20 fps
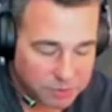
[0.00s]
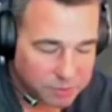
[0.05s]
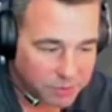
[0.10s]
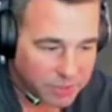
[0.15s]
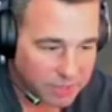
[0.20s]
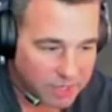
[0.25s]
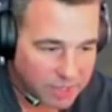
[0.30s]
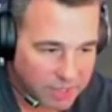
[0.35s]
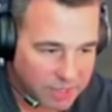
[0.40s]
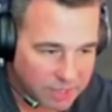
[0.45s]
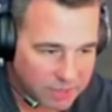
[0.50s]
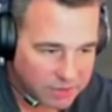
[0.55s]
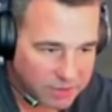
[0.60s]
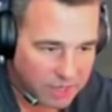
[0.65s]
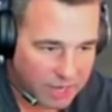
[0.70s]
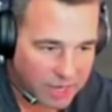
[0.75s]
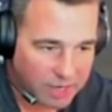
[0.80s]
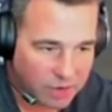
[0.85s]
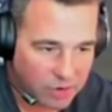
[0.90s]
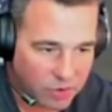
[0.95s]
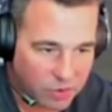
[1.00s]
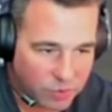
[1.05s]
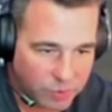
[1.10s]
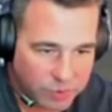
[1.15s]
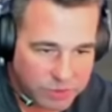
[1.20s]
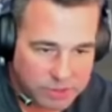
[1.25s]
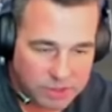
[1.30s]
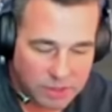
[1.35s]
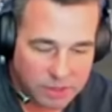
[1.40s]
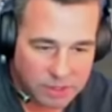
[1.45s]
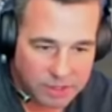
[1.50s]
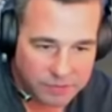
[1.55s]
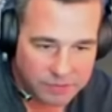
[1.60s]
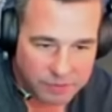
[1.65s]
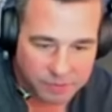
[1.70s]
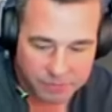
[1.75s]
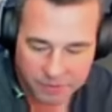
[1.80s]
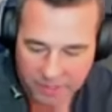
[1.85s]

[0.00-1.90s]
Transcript: but I always loved them.